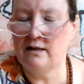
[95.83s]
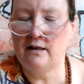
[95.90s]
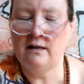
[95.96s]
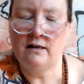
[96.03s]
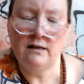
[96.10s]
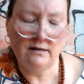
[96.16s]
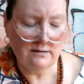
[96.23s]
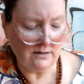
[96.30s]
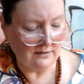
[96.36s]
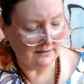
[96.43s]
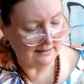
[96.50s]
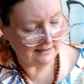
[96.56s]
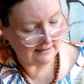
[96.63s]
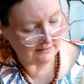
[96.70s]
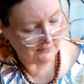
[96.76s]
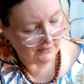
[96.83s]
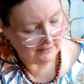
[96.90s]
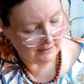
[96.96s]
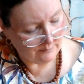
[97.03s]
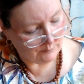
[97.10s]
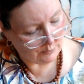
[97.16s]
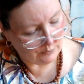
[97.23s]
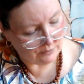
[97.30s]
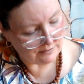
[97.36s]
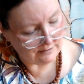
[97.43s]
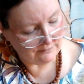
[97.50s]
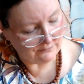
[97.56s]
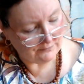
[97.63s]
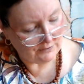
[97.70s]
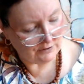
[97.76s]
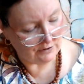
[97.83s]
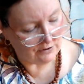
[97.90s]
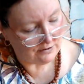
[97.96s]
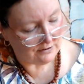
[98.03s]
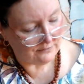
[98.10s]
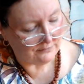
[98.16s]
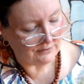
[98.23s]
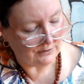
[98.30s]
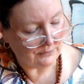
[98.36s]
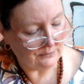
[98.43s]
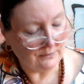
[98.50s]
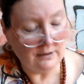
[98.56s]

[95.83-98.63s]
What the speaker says: So this is very important for a lot of you